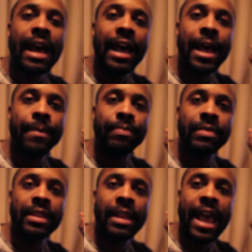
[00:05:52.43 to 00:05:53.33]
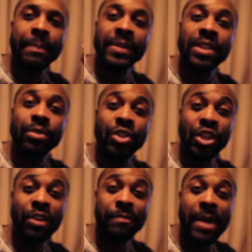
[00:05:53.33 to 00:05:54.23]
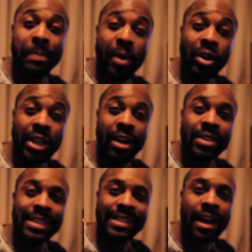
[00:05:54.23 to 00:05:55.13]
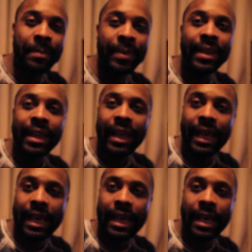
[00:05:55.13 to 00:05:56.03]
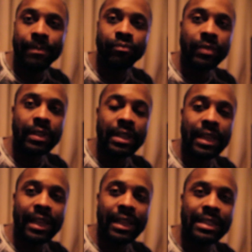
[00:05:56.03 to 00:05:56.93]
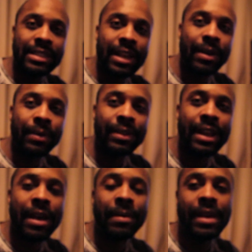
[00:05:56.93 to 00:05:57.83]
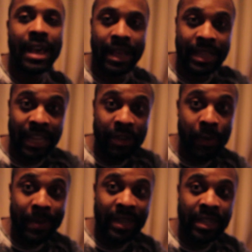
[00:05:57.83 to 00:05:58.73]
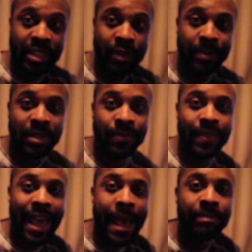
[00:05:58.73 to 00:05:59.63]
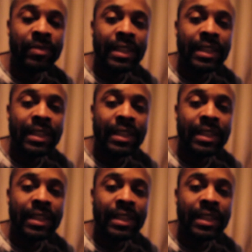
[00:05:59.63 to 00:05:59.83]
Episode 2 of my podcast is up, so you know, the link will be in the description for that.